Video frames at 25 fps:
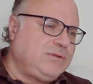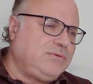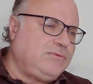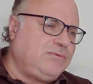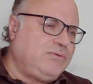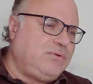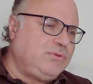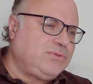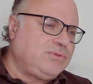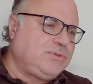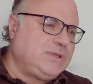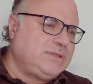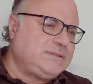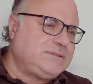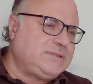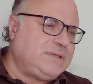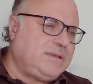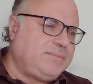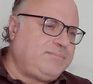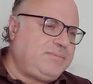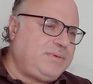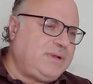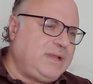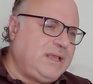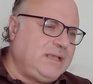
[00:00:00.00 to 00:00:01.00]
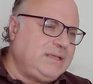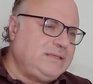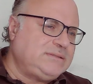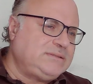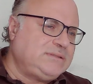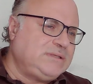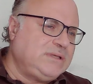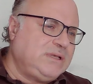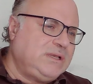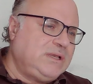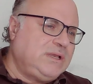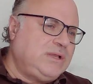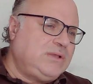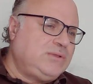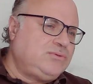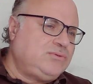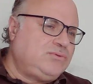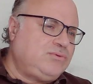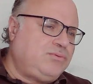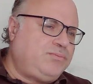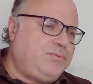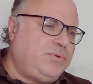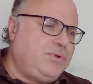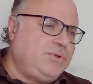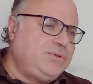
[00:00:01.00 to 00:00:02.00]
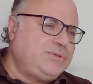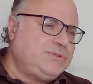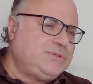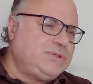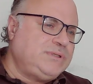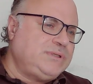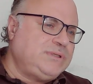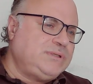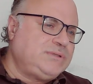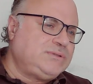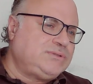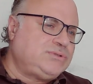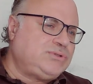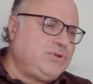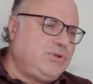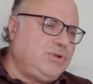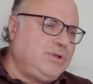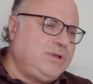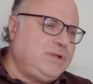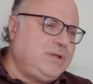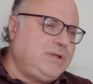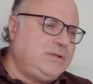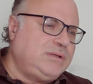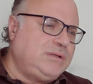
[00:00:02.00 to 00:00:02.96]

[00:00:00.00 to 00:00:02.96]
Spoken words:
water supplies to poisoning soil.